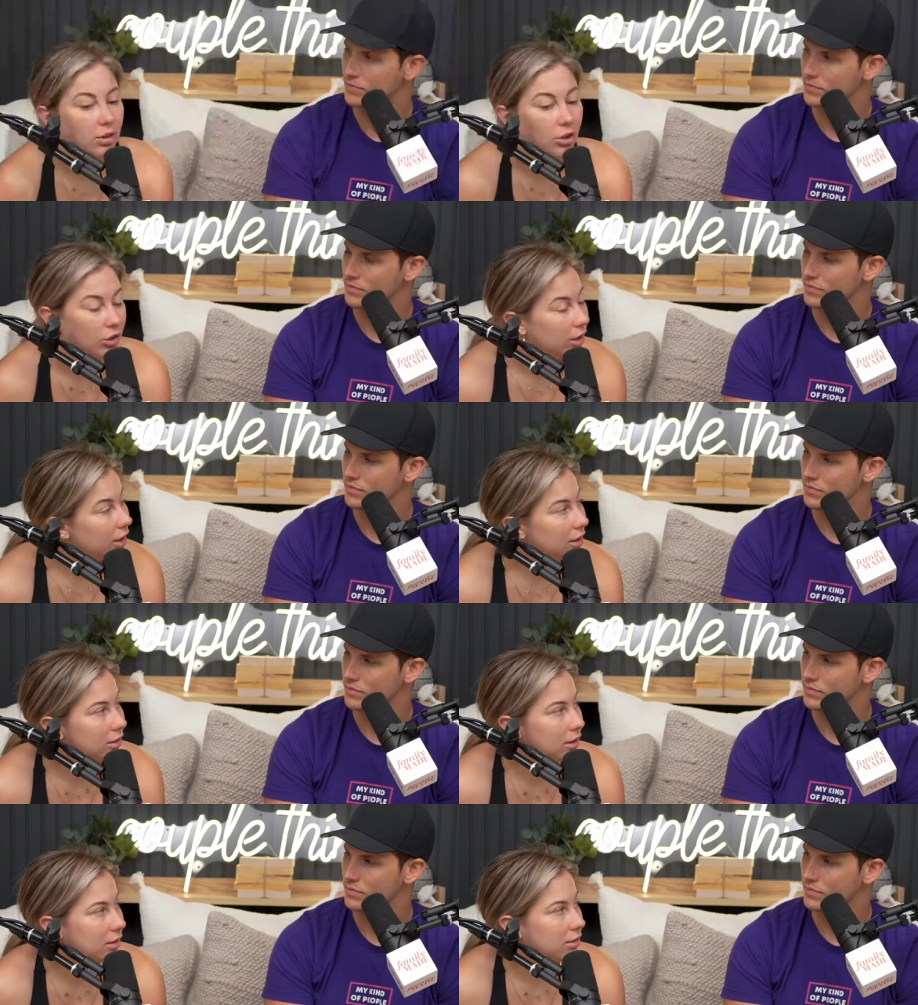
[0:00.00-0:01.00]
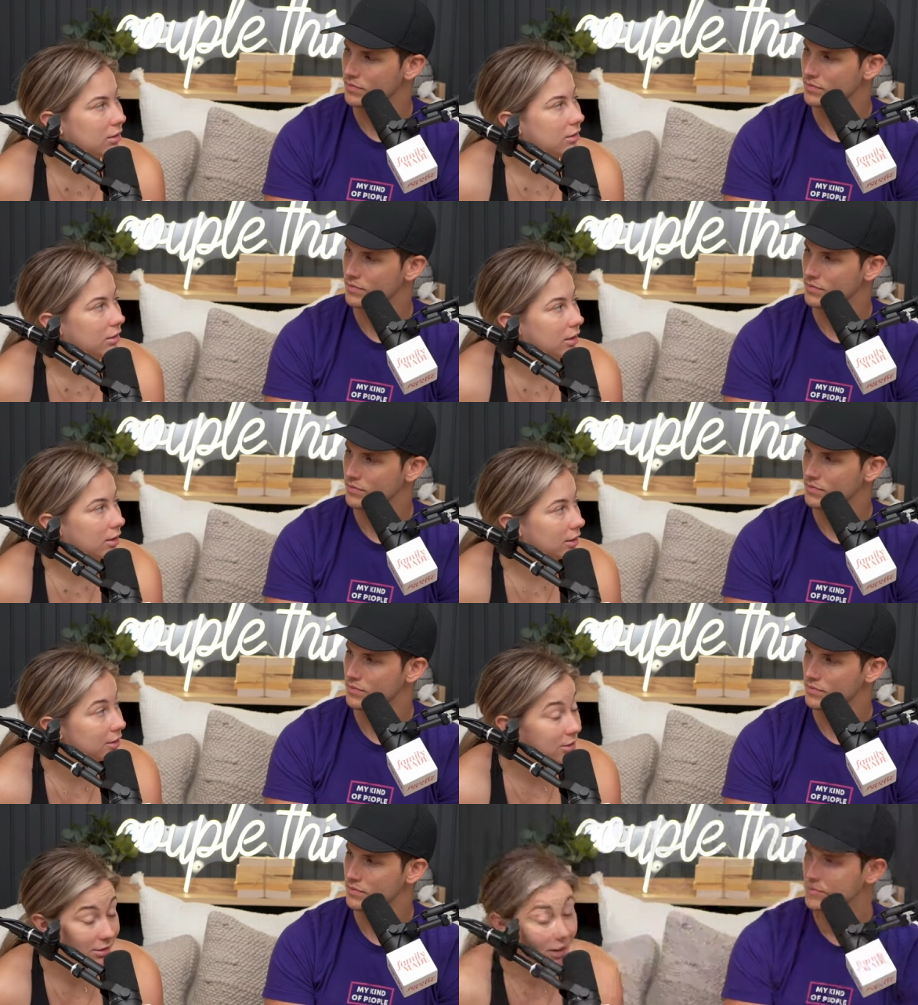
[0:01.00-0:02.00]
Speaker 1: earning, then it,
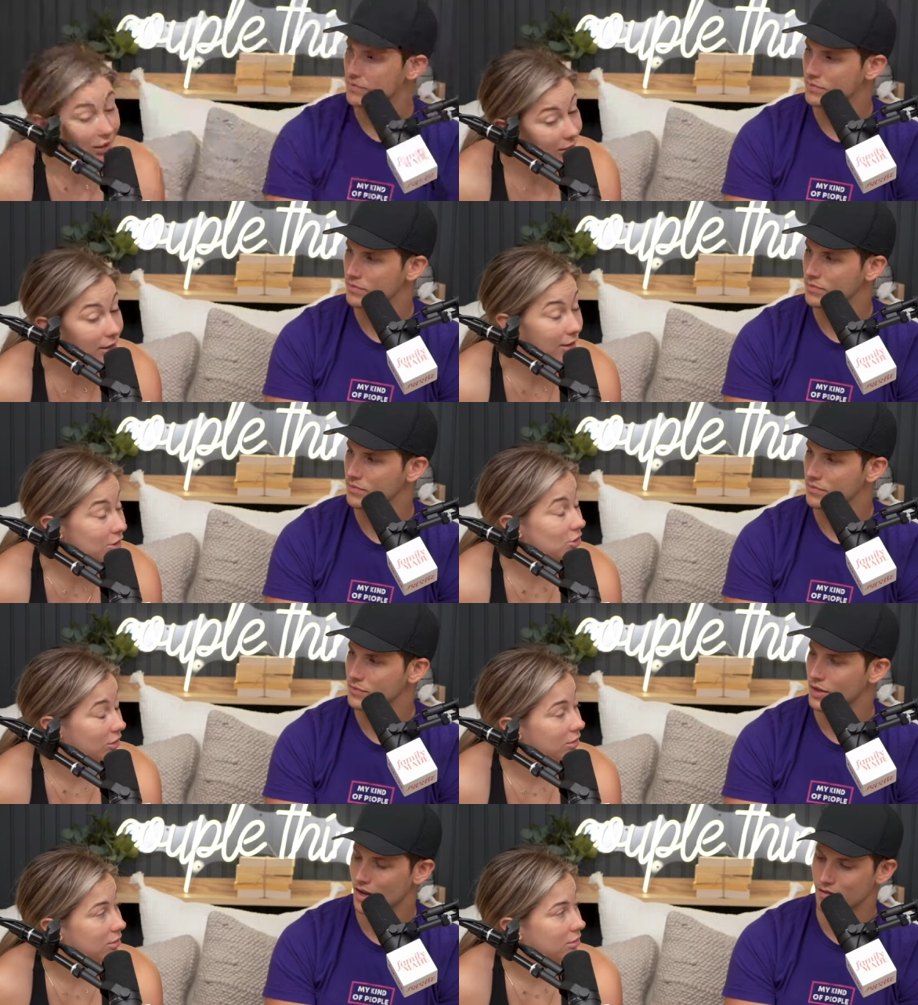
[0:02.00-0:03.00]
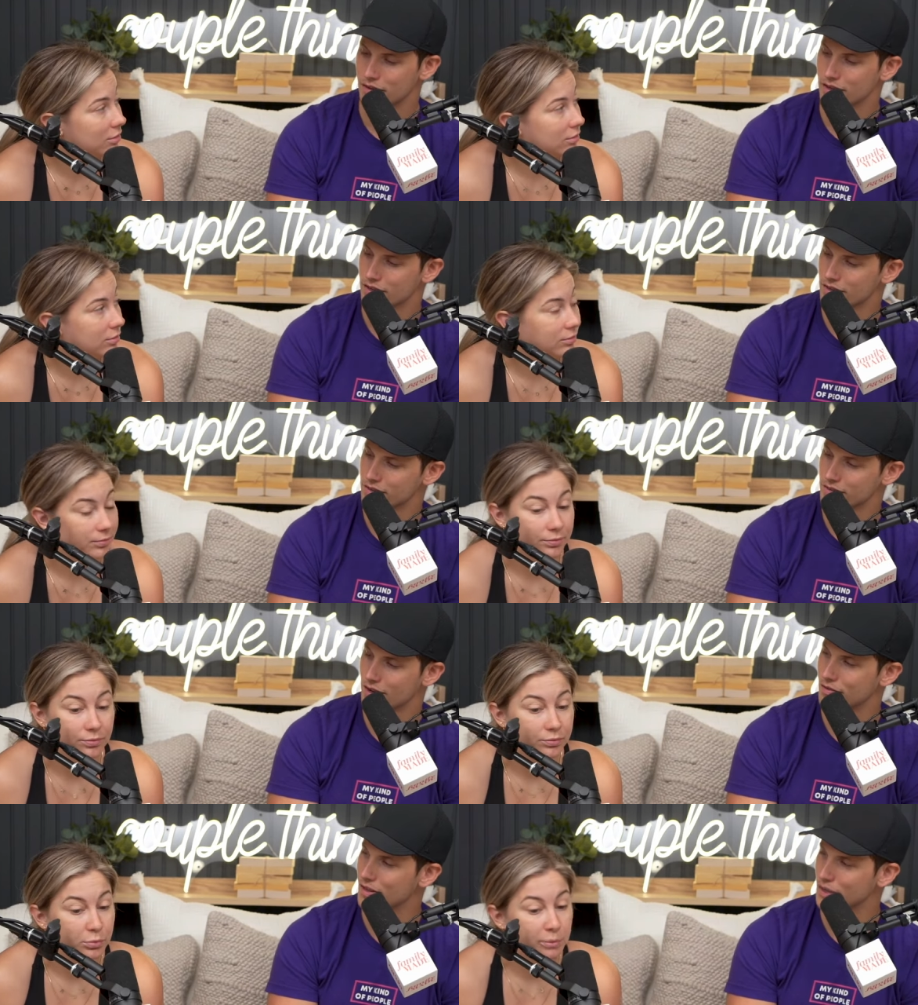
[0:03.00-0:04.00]
it's unconditional.
Speaker 2: I feel like
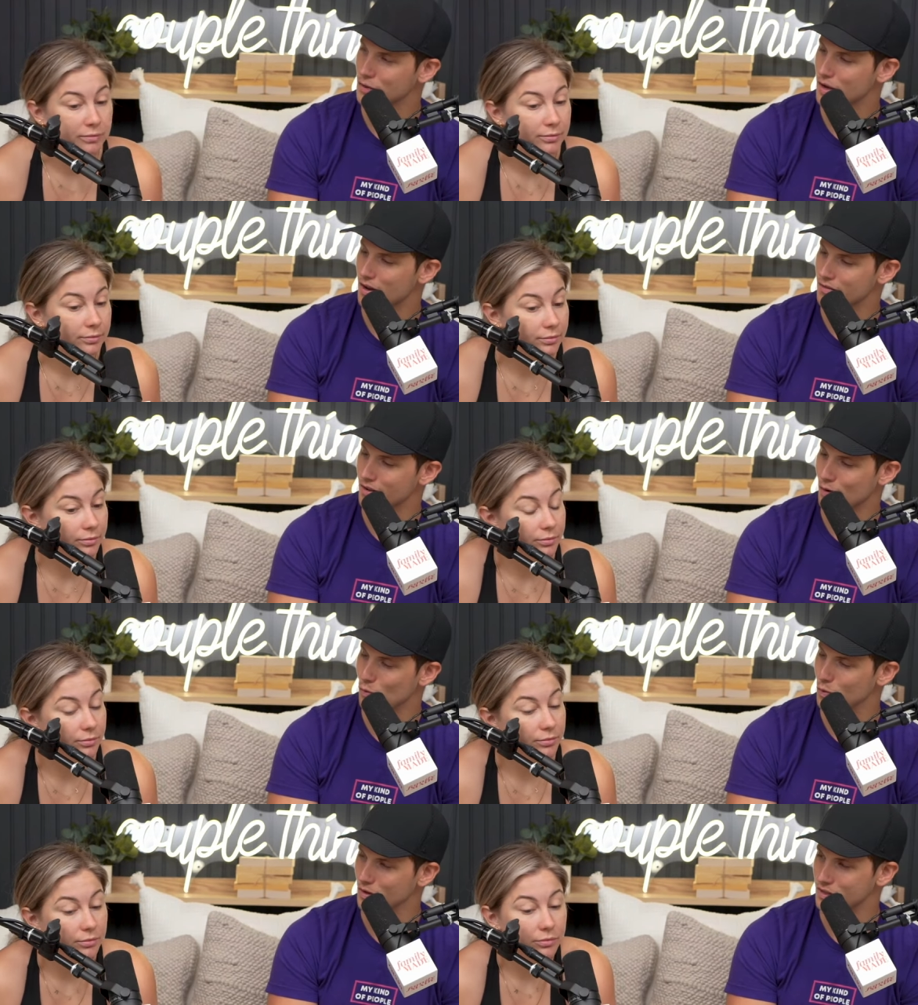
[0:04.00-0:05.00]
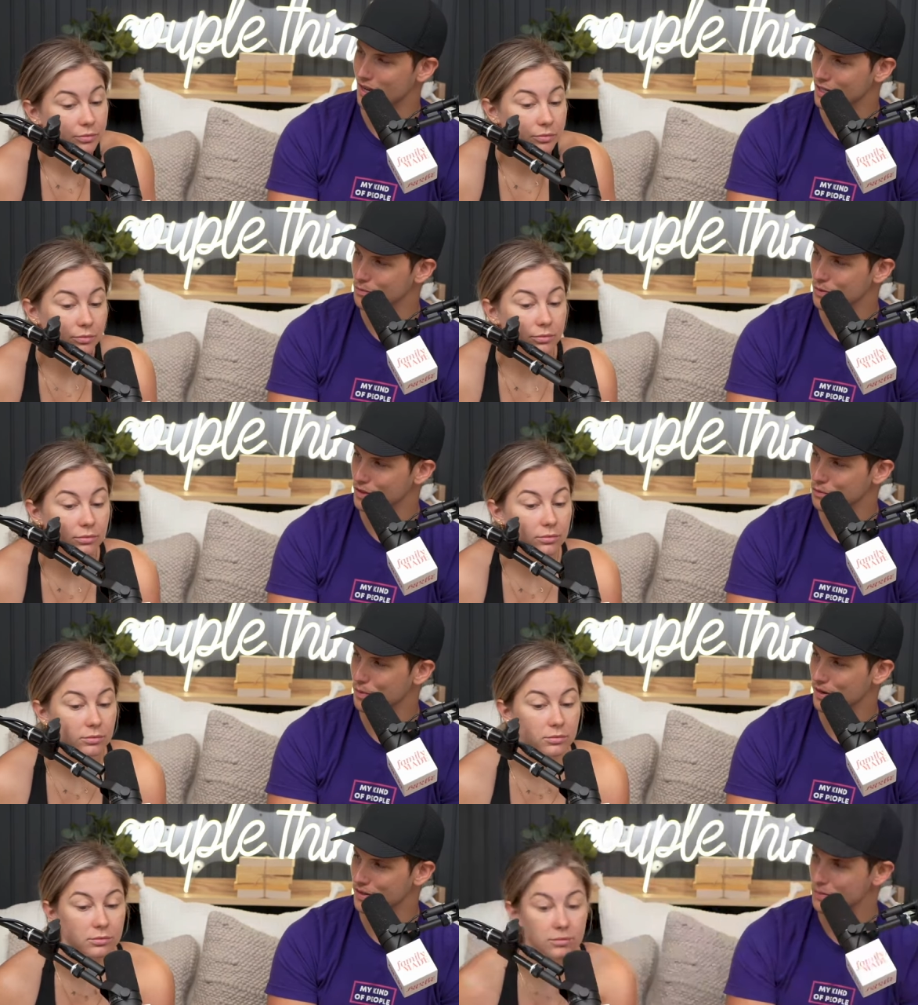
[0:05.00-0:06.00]
I feel like you have a real tangible
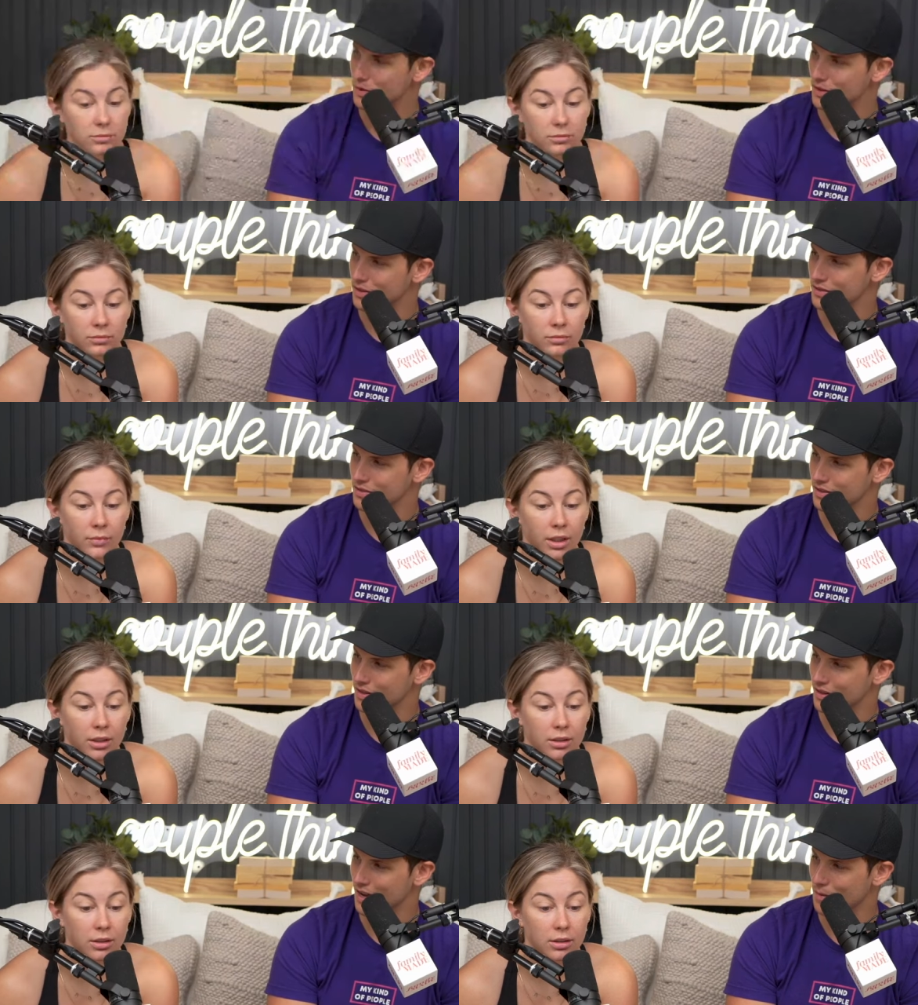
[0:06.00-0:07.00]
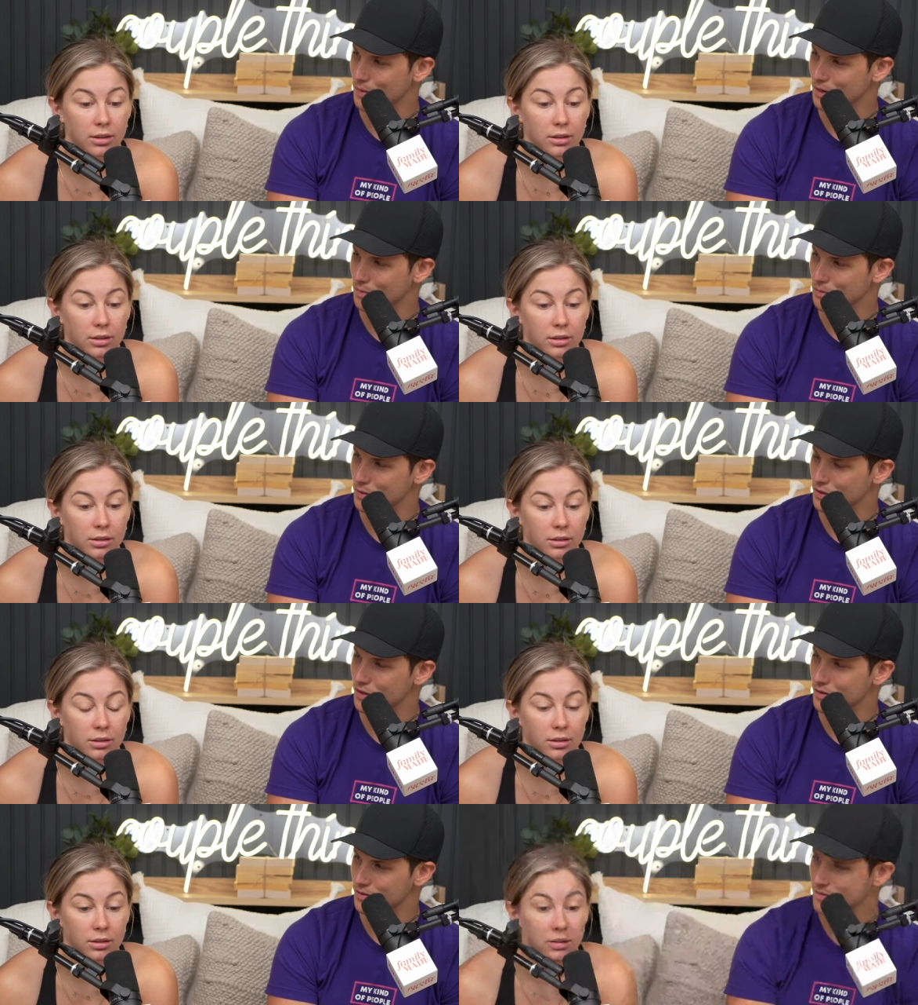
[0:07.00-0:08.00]
experience with this that not many people
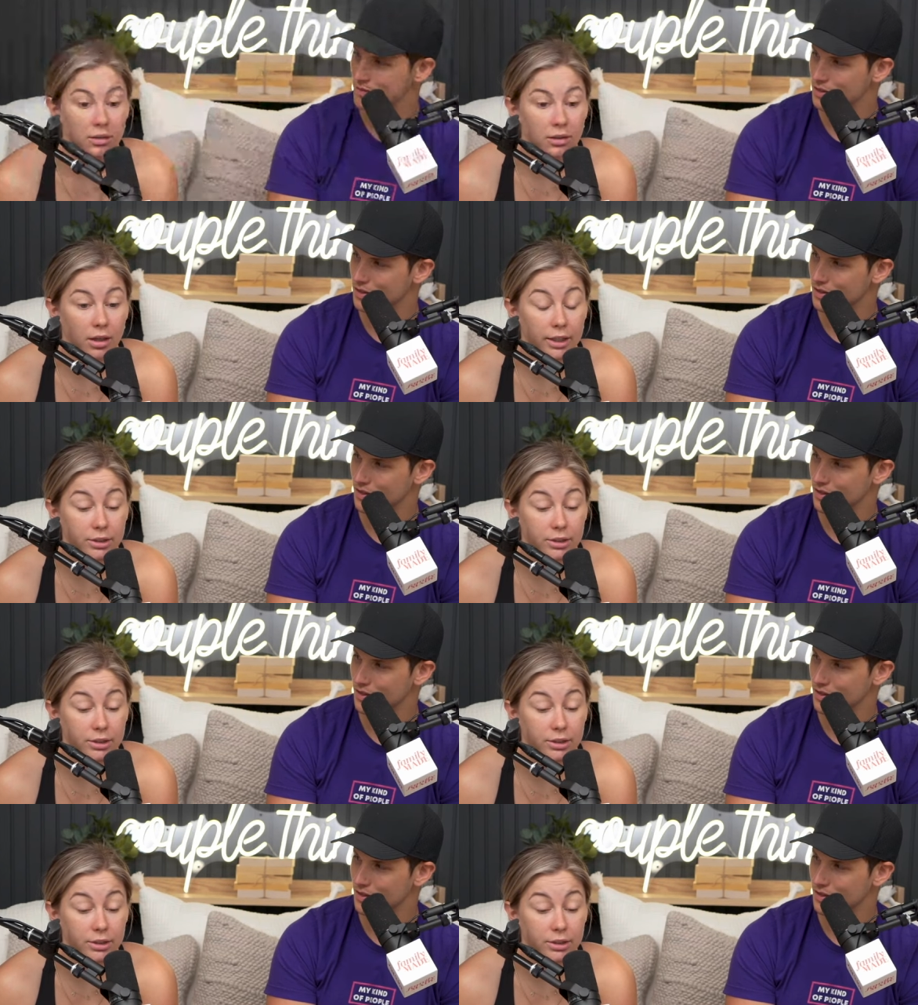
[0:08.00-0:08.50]
do.
Speaker 1: I